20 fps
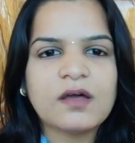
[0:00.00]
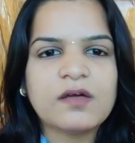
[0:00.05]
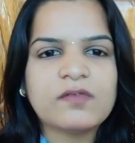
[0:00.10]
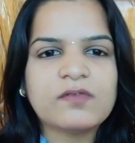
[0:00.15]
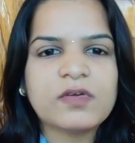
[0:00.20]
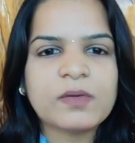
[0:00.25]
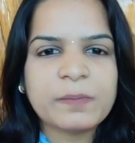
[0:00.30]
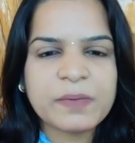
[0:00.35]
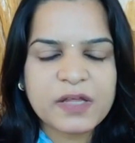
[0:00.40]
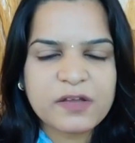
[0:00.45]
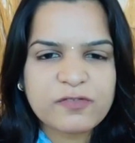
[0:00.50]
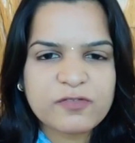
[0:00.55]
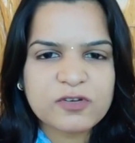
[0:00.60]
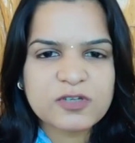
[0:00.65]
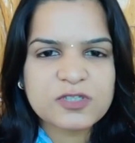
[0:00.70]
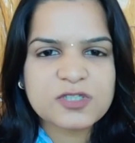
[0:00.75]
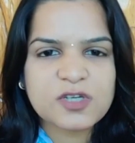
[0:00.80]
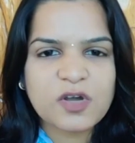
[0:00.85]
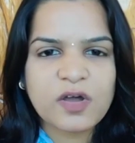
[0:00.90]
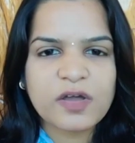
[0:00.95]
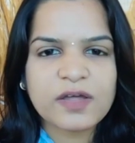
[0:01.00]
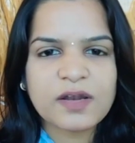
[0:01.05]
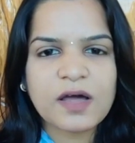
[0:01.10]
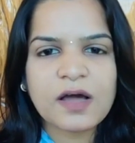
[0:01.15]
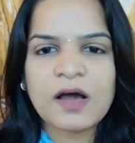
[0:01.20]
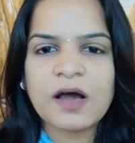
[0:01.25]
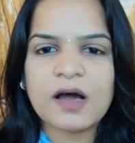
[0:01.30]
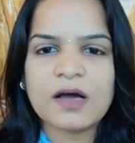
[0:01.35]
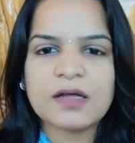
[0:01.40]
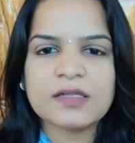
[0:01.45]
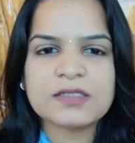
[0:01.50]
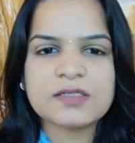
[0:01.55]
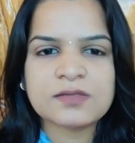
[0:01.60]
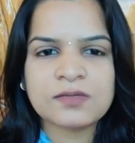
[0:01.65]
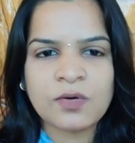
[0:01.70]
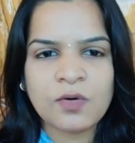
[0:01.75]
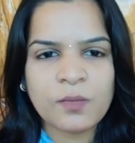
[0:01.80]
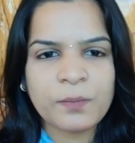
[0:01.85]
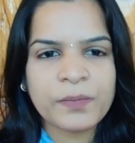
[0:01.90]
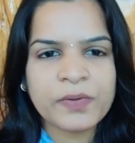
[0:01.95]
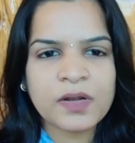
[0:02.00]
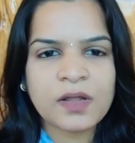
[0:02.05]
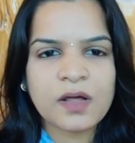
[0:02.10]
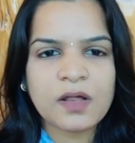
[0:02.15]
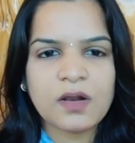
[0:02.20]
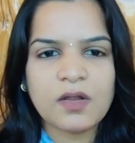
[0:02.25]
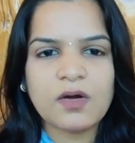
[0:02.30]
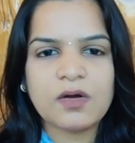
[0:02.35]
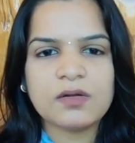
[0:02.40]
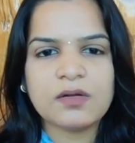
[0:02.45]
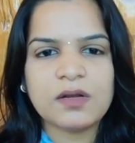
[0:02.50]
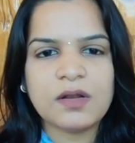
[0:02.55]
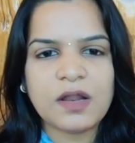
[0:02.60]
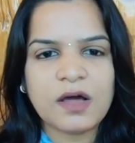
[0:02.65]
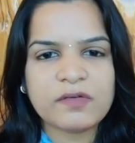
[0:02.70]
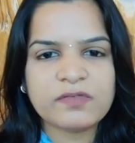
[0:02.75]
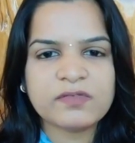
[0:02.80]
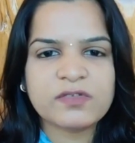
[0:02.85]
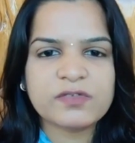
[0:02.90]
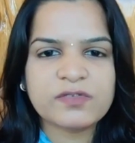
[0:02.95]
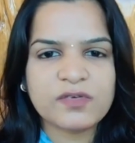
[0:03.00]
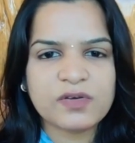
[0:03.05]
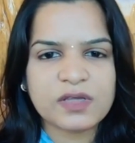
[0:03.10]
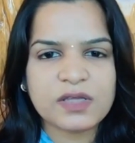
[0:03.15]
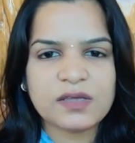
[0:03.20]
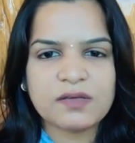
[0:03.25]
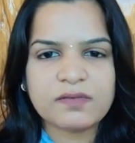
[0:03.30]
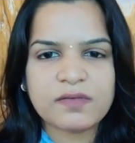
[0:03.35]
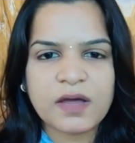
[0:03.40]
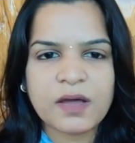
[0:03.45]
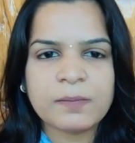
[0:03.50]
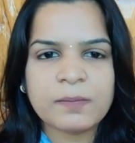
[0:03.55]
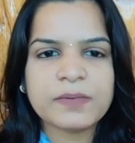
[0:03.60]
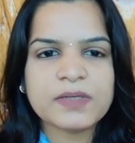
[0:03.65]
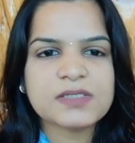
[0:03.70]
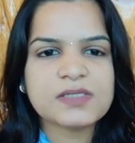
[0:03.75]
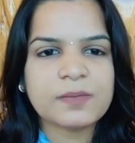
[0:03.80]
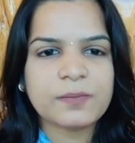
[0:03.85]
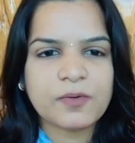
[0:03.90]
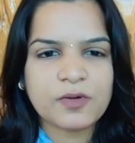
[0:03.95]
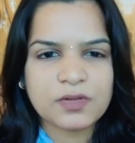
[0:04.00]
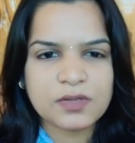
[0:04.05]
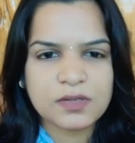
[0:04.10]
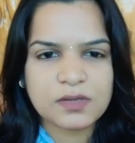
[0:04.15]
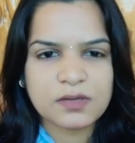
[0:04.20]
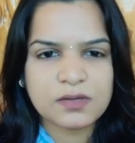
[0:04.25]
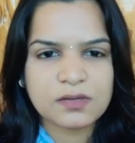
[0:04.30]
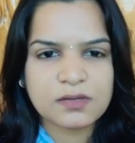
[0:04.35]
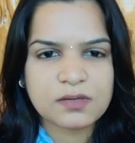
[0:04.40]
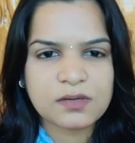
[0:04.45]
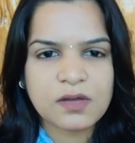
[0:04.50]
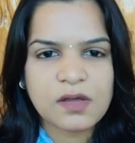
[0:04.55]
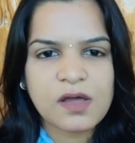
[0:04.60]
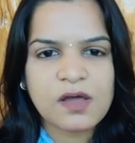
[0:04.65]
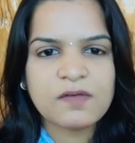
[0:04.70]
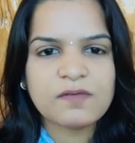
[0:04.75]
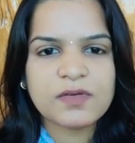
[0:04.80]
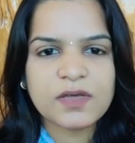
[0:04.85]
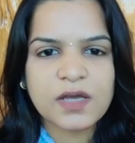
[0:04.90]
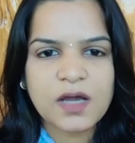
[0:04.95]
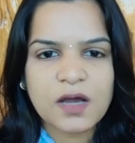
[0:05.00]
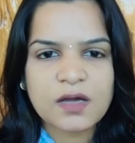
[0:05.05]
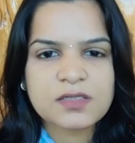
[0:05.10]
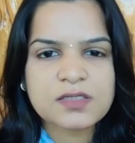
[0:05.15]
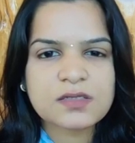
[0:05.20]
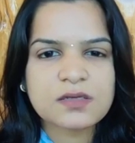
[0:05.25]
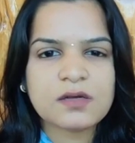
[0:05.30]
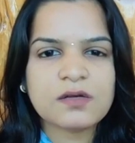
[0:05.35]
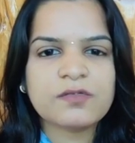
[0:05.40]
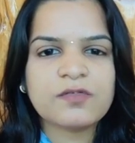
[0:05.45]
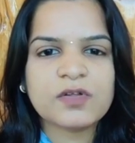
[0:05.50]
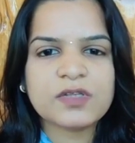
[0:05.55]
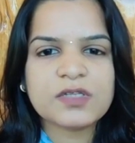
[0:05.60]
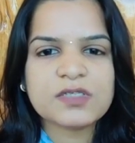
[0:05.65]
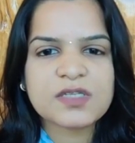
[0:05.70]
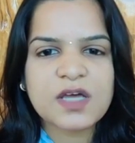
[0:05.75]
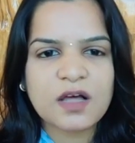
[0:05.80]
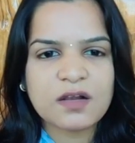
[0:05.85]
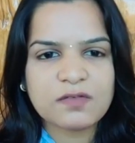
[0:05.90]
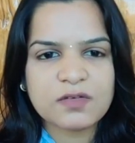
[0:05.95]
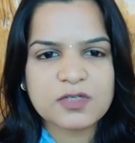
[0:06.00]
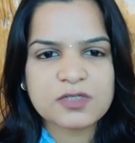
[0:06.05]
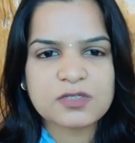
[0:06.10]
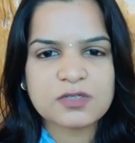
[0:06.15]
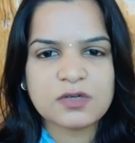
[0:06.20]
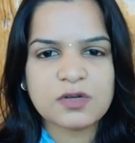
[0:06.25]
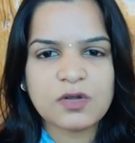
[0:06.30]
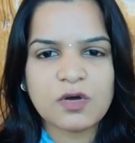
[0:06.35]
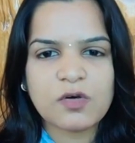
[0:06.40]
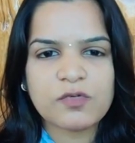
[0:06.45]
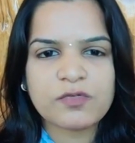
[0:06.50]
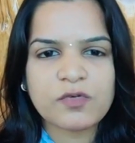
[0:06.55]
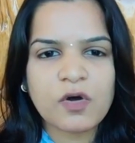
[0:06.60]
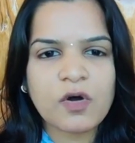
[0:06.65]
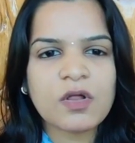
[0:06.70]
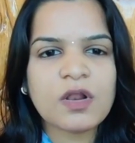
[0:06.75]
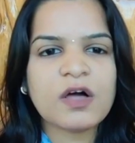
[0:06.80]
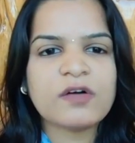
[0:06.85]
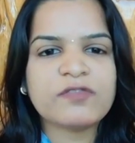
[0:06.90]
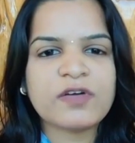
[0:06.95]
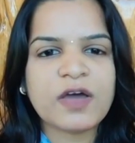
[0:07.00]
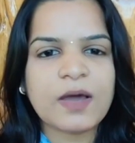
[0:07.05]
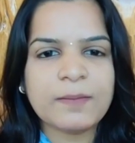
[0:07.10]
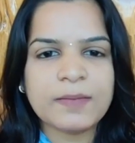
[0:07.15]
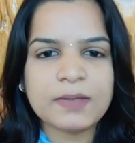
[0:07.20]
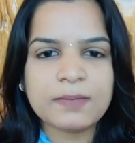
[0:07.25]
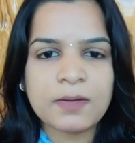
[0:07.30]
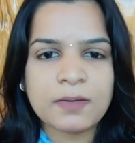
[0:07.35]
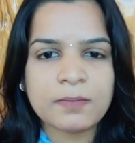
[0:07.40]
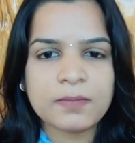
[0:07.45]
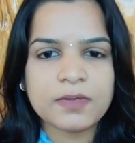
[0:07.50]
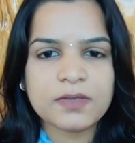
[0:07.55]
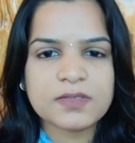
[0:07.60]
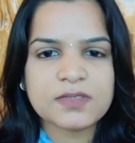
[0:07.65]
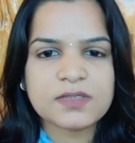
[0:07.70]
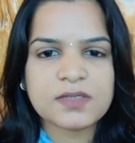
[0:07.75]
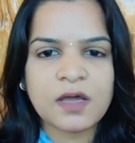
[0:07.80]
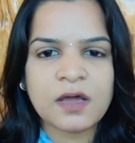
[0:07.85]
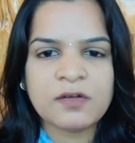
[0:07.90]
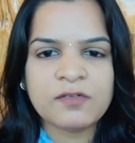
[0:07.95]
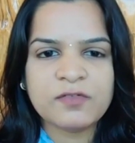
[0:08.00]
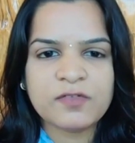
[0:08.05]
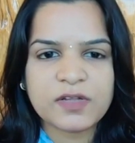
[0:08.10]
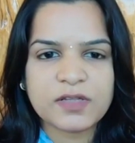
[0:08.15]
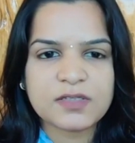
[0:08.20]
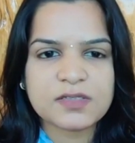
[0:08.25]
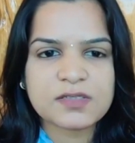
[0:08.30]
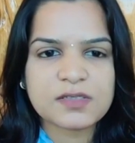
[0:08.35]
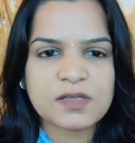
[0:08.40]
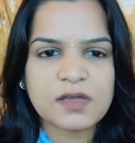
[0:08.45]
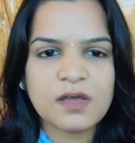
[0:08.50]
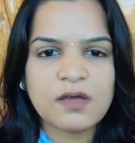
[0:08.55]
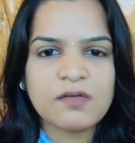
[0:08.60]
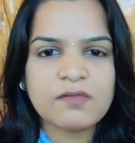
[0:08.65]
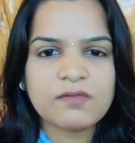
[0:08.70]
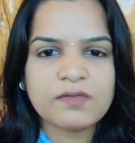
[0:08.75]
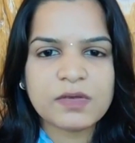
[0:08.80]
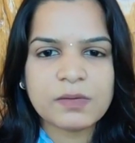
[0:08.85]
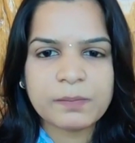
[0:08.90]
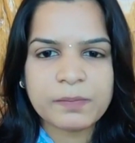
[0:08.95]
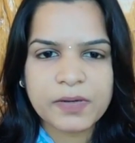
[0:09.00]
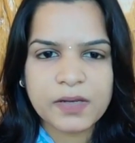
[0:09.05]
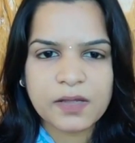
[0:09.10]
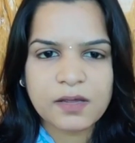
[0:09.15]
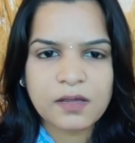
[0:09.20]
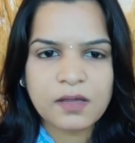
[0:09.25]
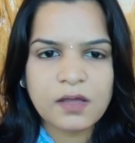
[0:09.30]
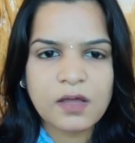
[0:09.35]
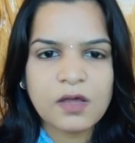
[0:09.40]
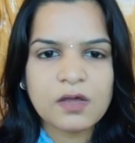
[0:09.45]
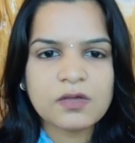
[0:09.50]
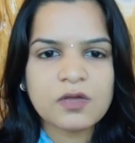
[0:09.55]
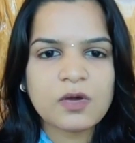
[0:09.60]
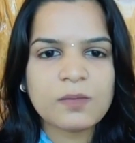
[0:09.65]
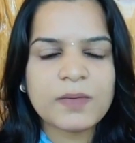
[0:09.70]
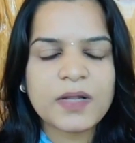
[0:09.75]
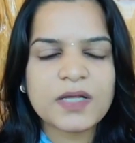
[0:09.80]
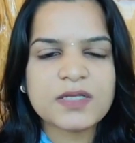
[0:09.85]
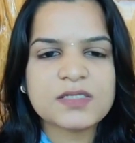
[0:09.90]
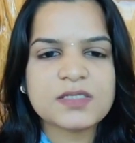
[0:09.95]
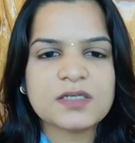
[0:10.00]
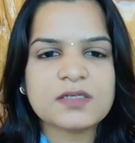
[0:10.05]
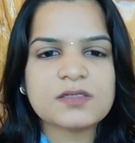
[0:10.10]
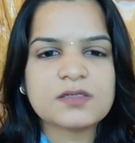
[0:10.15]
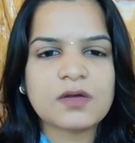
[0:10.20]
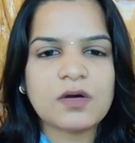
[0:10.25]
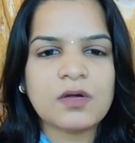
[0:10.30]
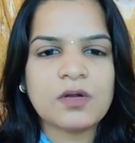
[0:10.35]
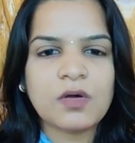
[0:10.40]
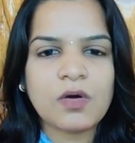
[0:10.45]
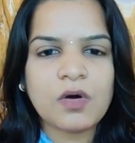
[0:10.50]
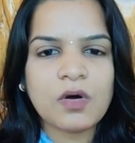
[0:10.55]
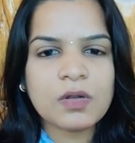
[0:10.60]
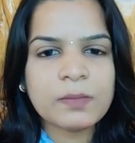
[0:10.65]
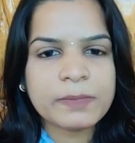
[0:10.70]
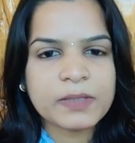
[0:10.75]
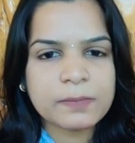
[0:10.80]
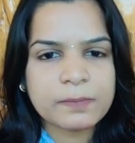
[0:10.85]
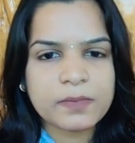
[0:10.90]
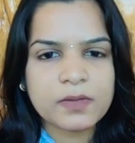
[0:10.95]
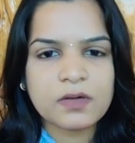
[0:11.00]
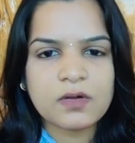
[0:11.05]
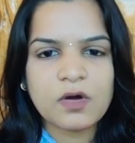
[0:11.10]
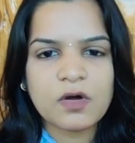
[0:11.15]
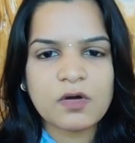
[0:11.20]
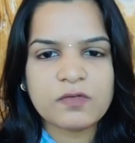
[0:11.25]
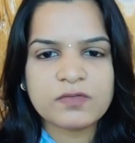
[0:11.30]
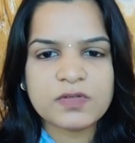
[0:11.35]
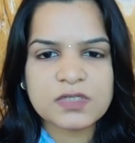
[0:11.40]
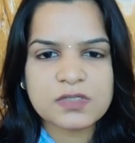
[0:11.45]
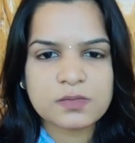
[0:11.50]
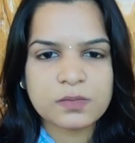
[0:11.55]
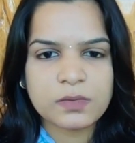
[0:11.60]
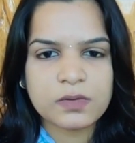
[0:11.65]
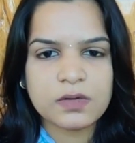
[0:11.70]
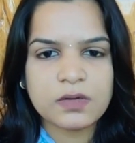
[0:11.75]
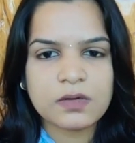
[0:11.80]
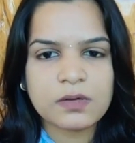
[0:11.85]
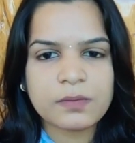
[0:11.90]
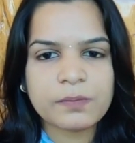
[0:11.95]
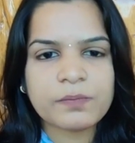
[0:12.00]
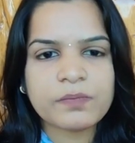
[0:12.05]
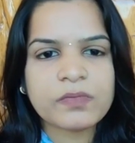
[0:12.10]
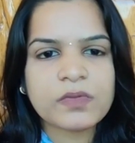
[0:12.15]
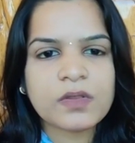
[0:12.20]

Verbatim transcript: We pray for joy in our hearts, hope in our Lord, love to forgive, and peace upon the earth. We ask for the salvation of all our family members and friends. We pray your blessings on all people of this world.